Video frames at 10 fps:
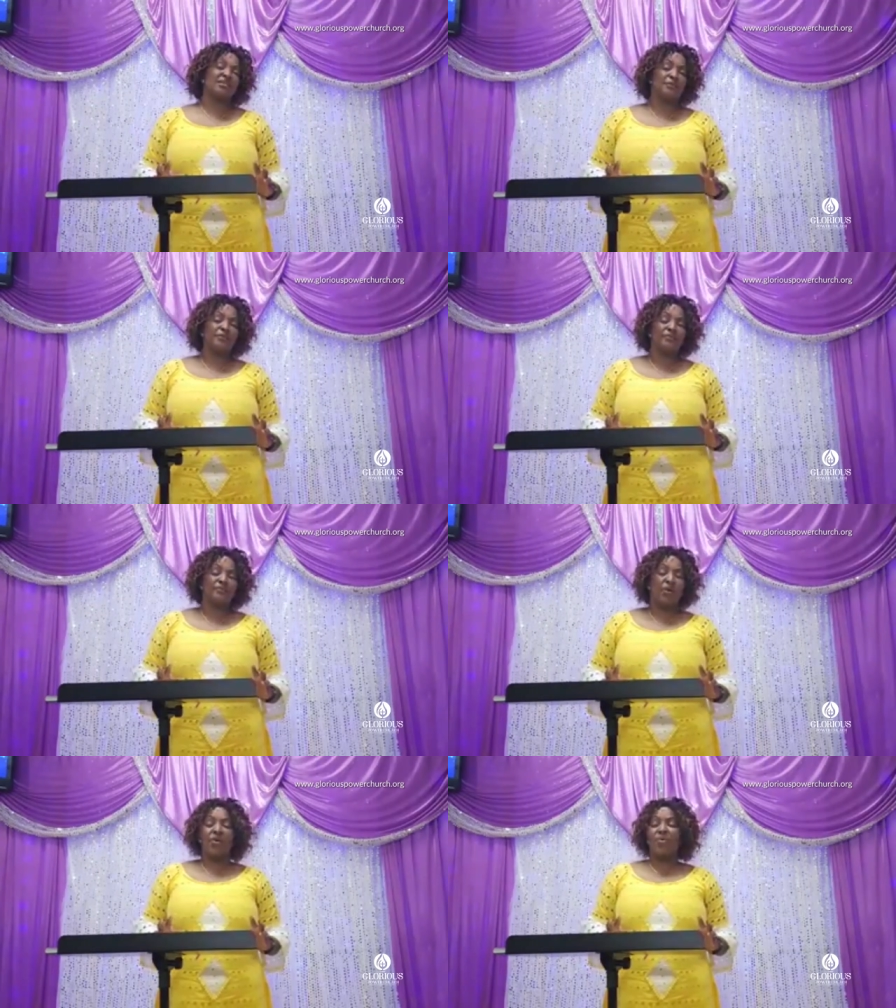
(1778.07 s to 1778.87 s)

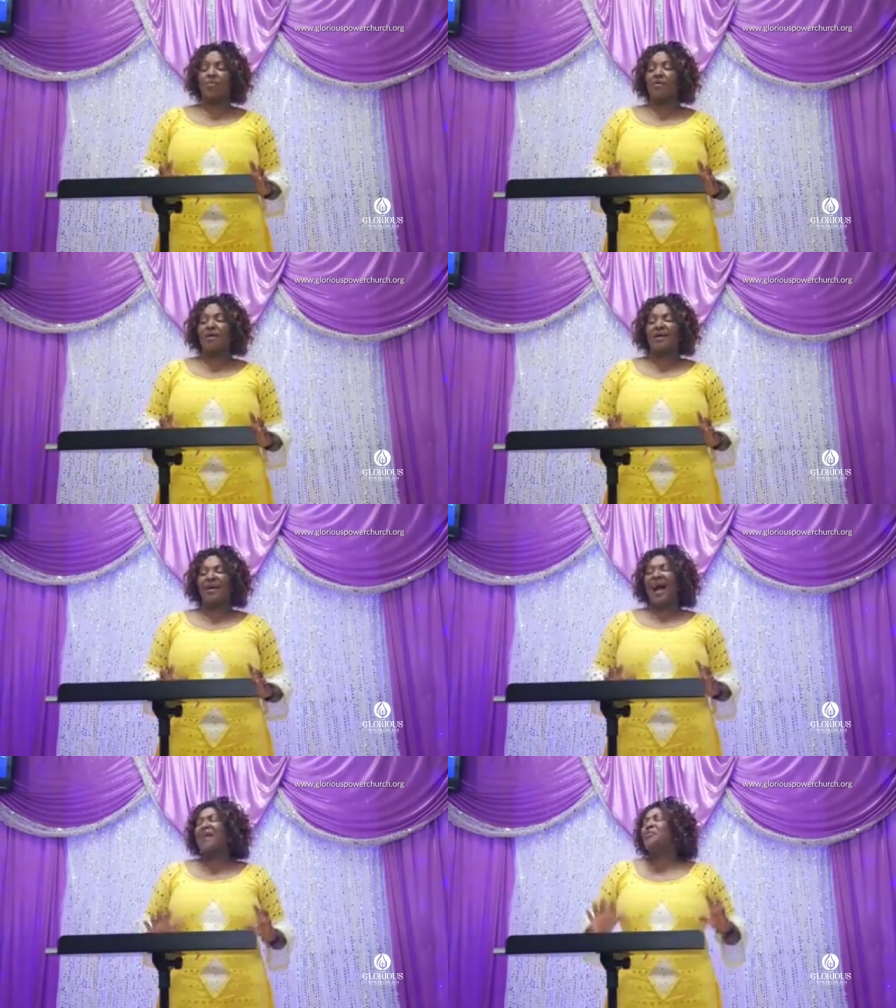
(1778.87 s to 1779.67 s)
Mm. Oh,
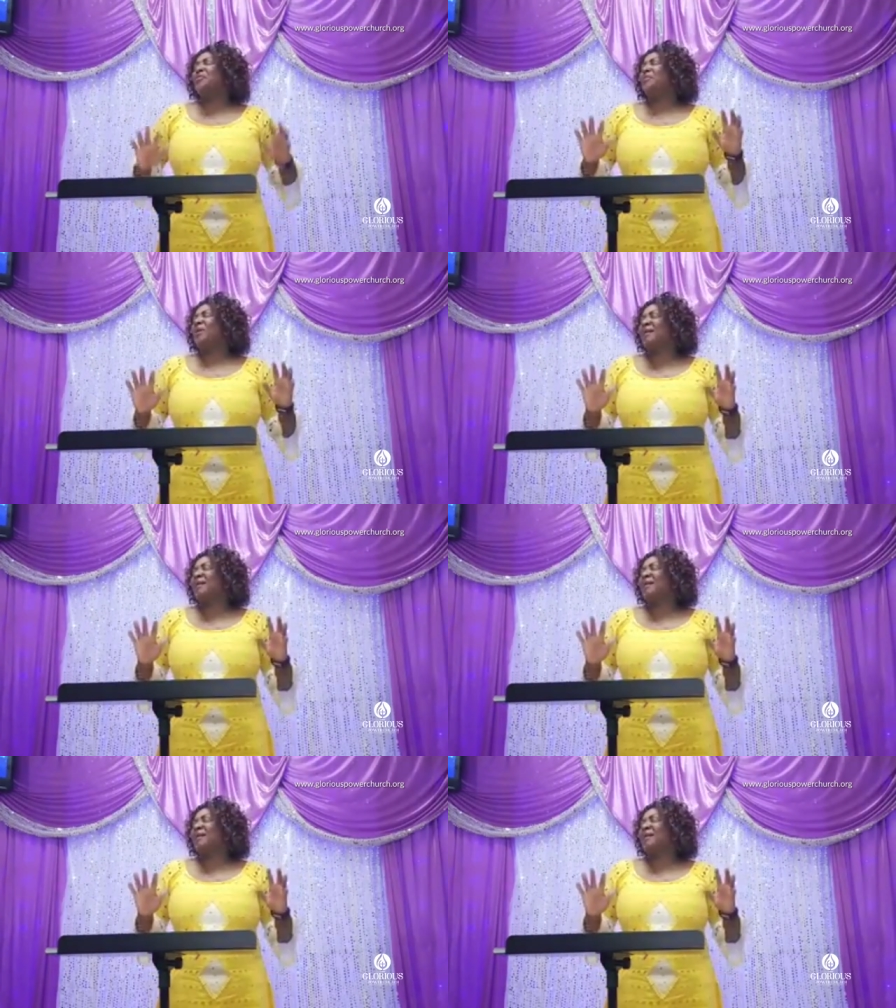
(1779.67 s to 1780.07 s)
I don't know.